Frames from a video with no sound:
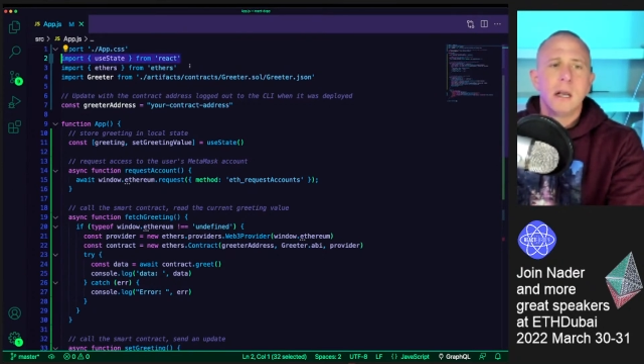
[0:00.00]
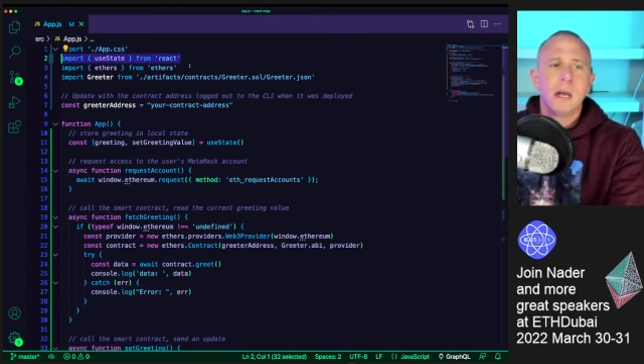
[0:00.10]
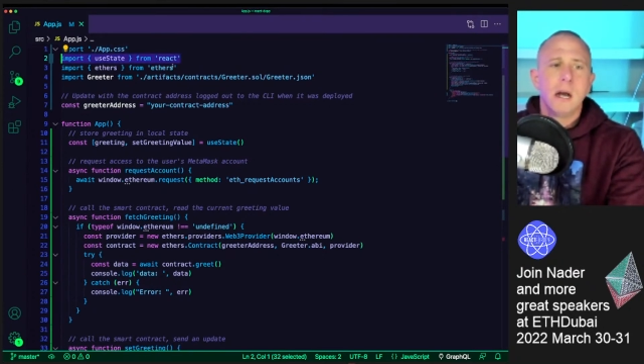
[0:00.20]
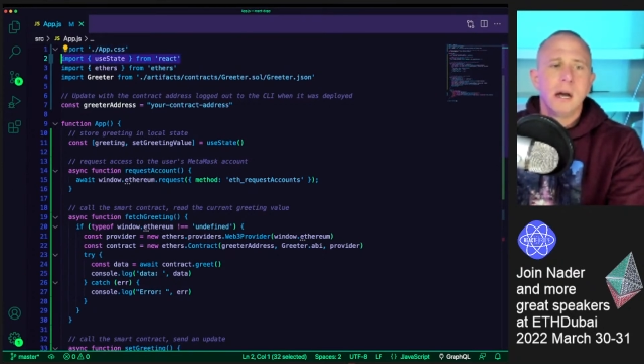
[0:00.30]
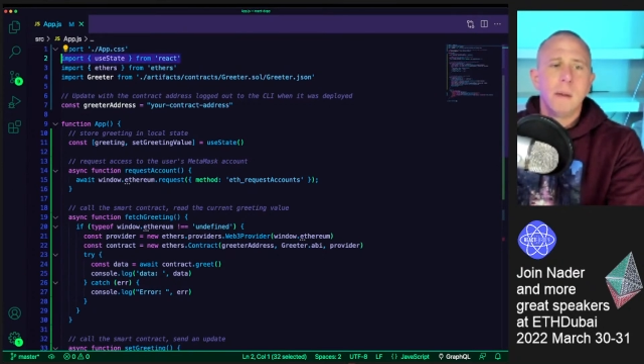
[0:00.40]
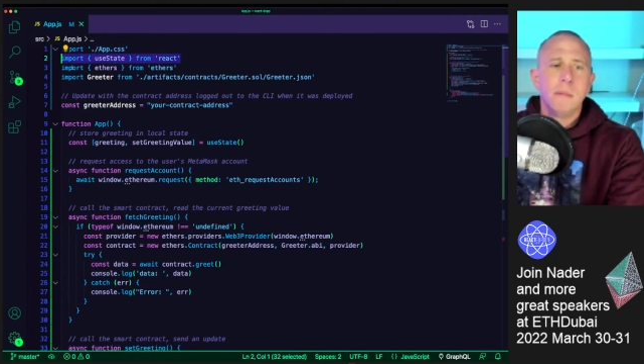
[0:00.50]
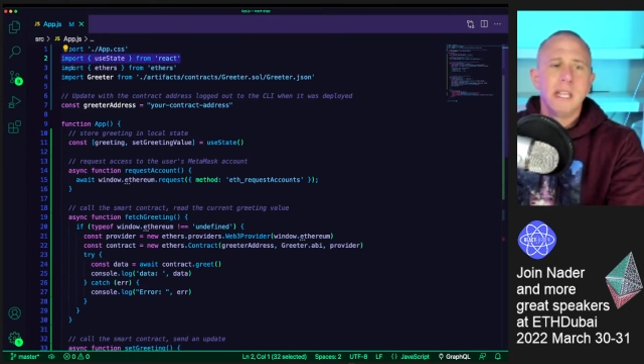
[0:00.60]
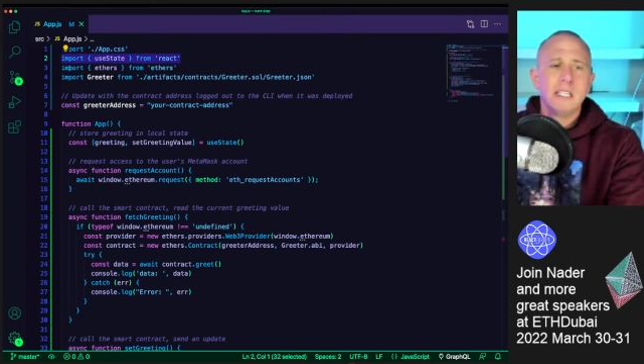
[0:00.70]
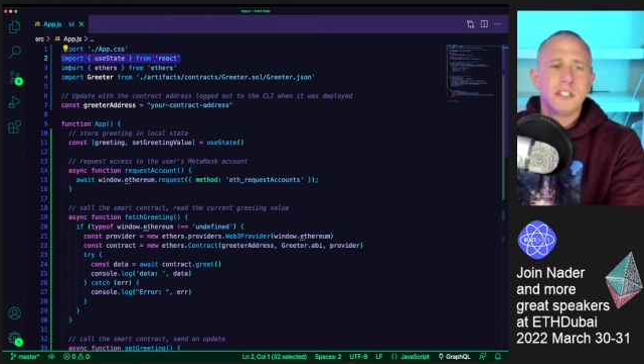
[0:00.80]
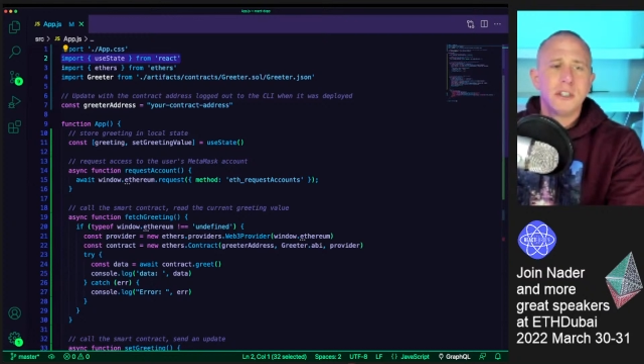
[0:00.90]

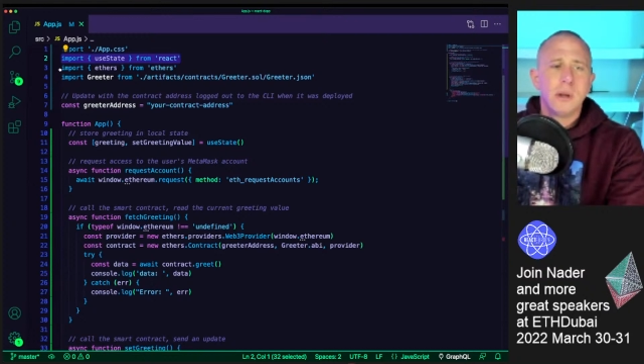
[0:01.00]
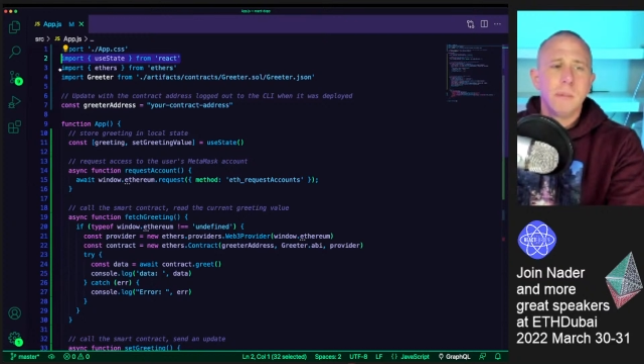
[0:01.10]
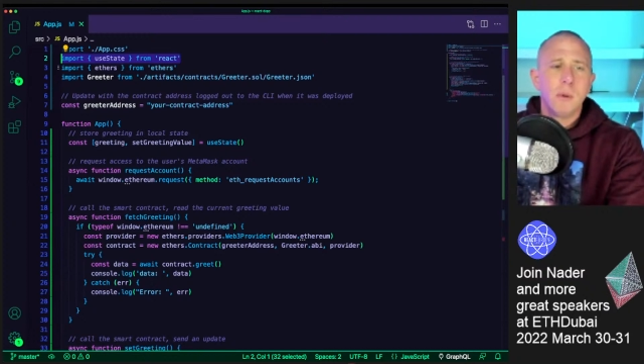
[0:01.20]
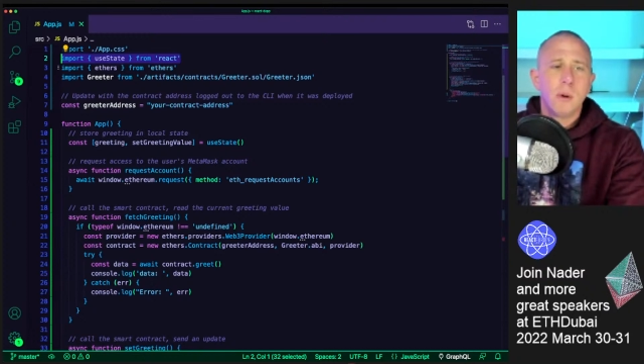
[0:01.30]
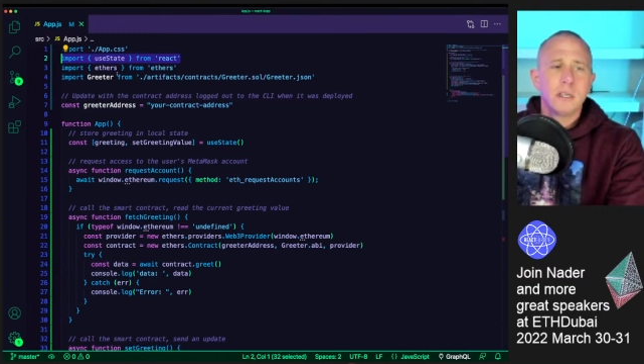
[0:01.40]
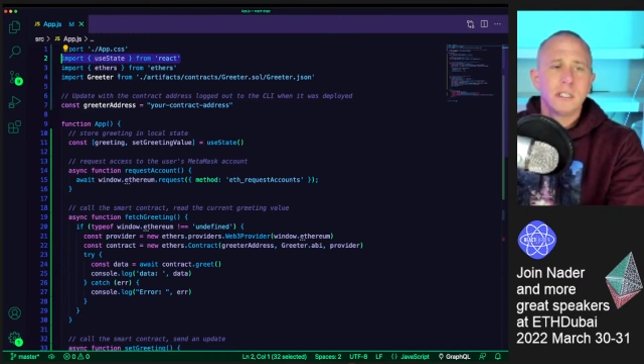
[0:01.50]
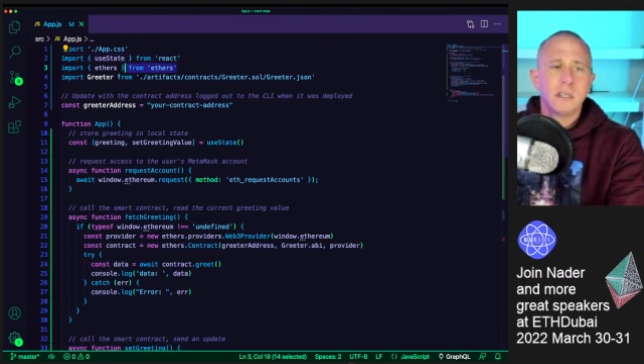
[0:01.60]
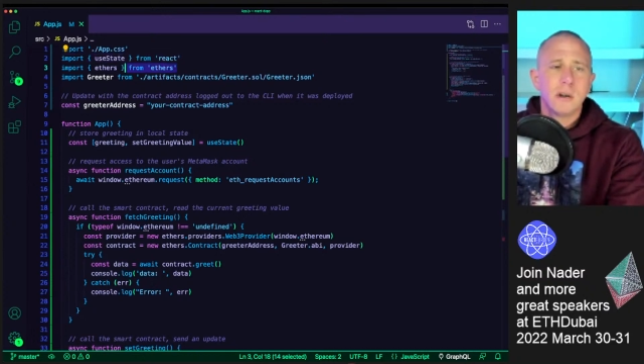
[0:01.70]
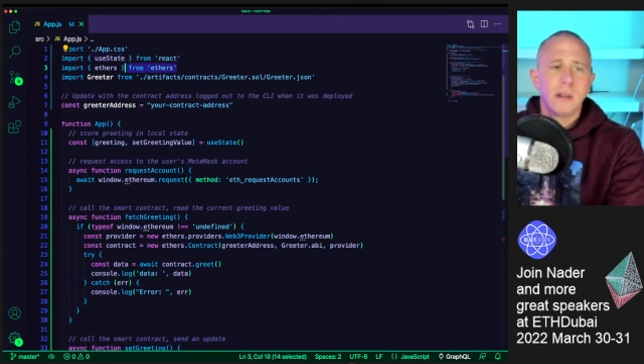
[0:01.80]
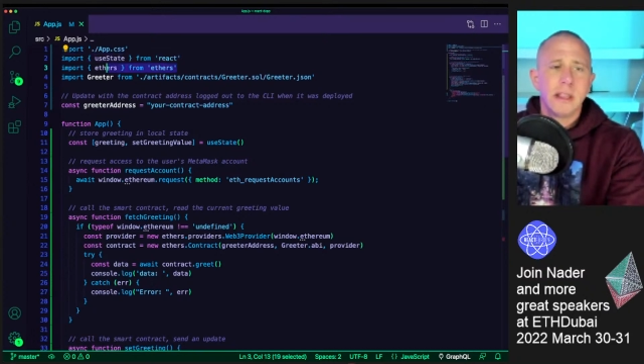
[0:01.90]
These two imports
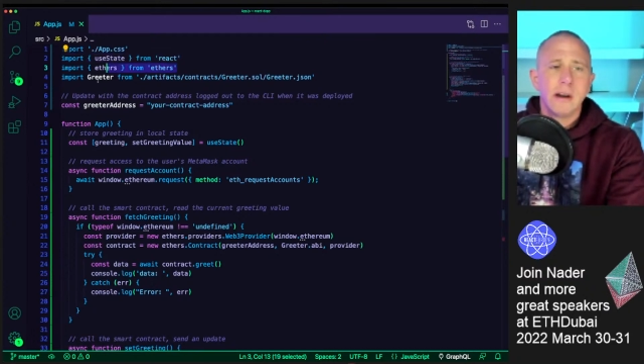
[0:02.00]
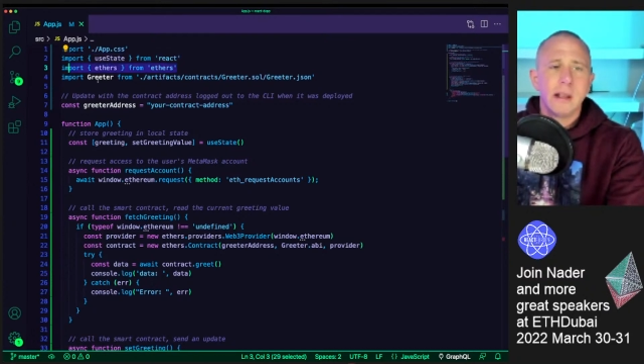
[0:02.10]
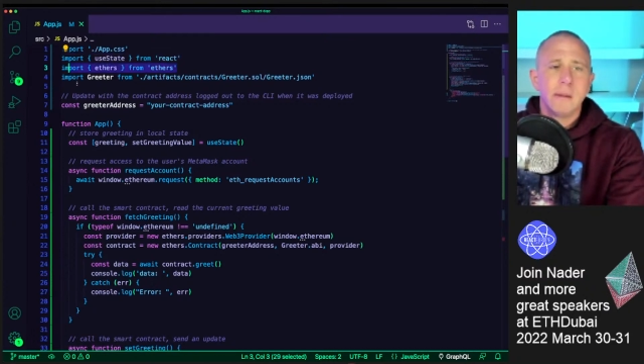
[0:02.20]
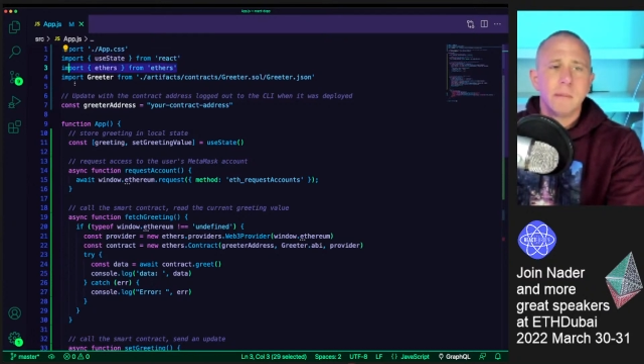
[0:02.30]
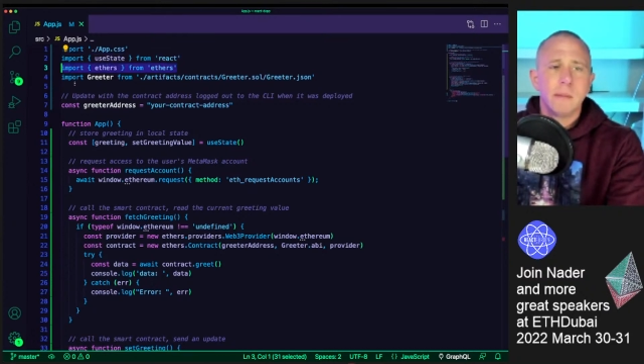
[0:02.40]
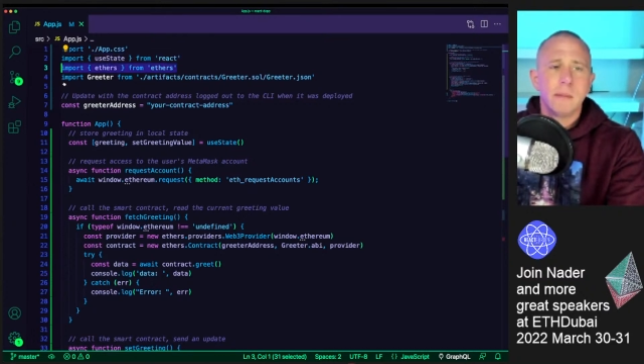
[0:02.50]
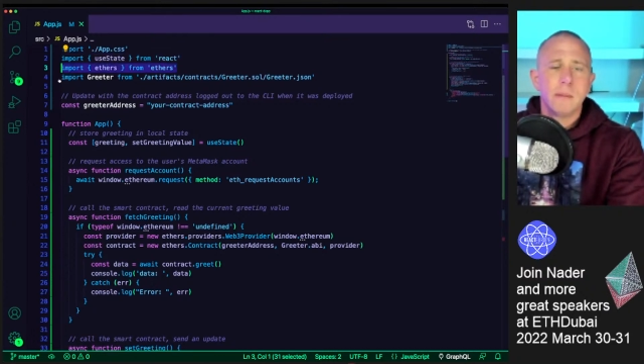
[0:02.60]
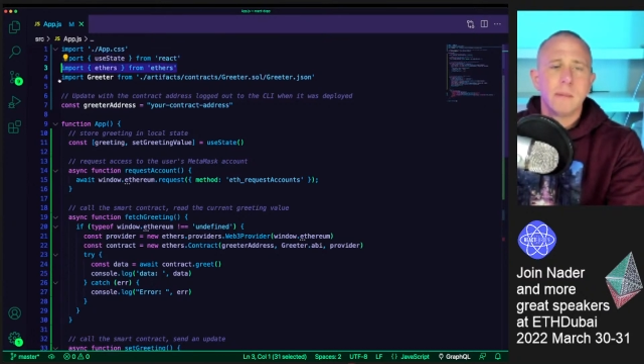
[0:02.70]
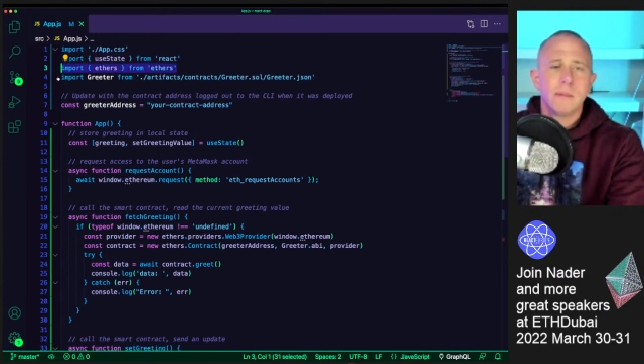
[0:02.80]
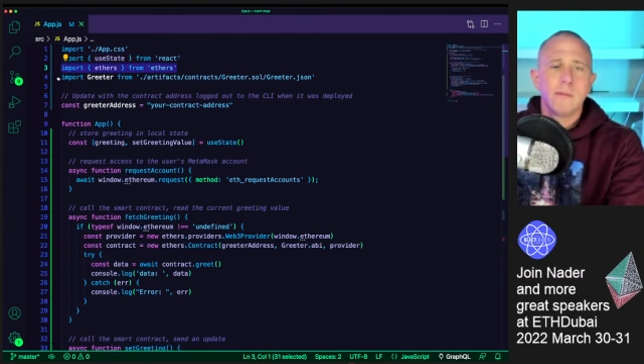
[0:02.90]
are Ethereum
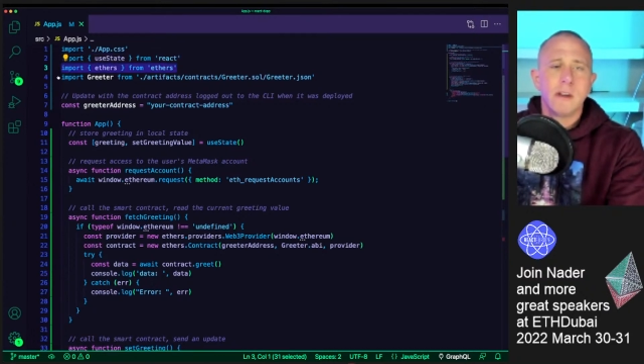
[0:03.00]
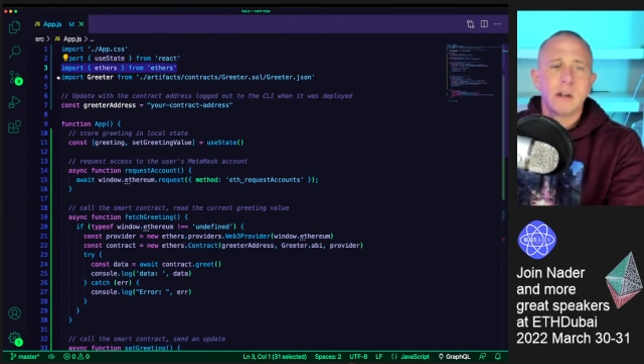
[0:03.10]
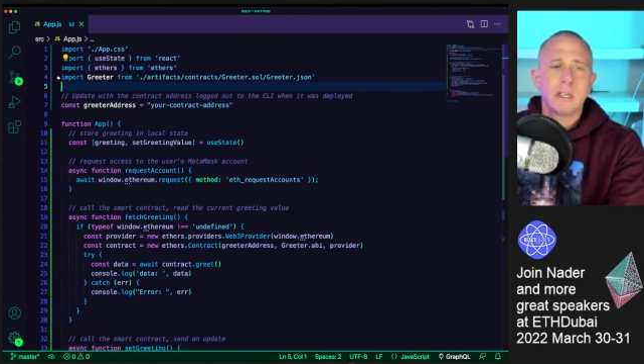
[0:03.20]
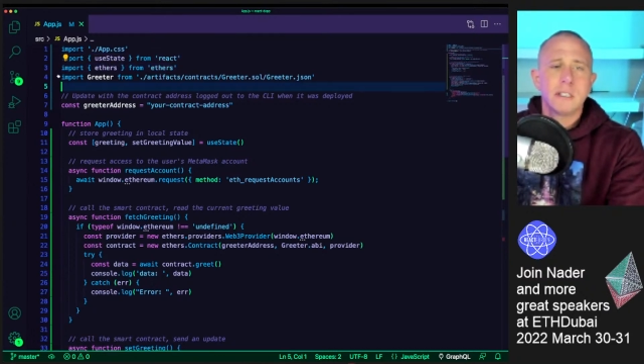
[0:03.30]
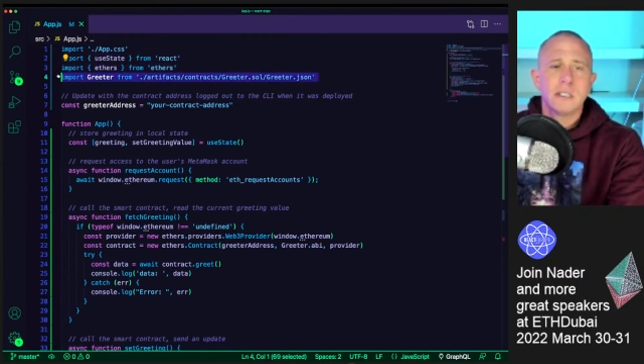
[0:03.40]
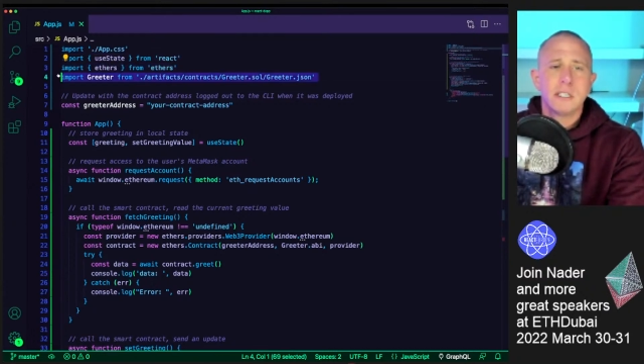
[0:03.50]
focused.